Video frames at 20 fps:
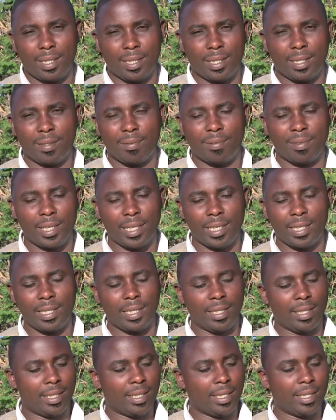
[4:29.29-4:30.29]
it's very
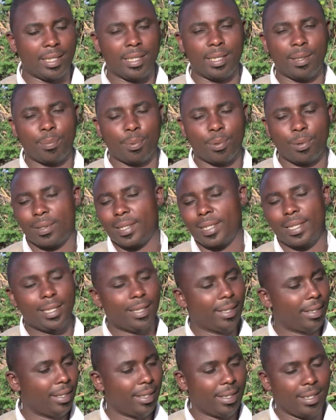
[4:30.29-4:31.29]
rich in protein,
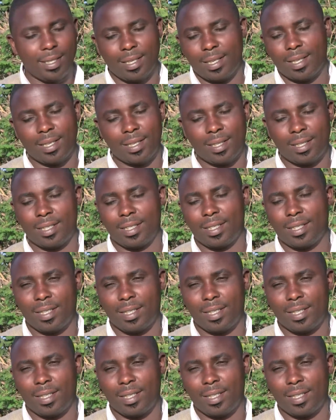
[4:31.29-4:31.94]
and